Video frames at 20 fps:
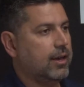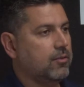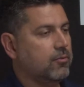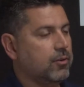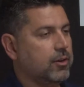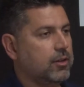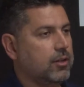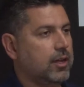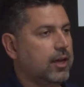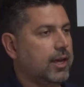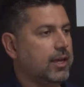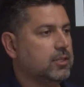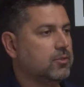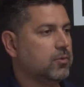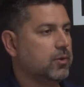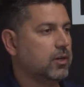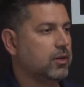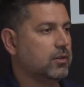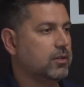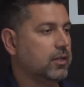and realized,
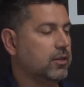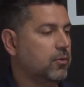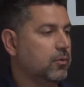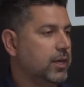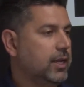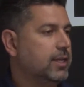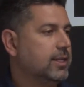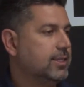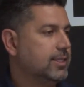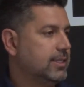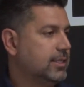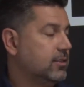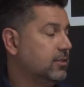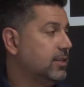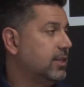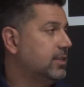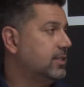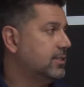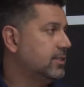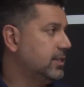we need to seal
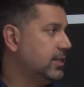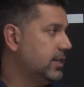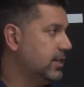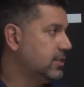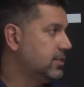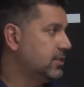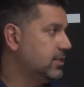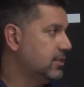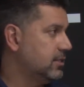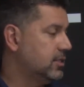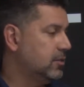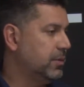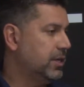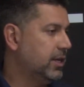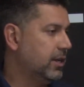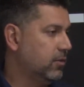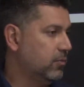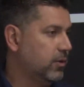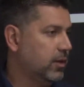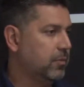these leaks to
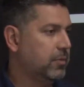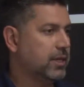begin with,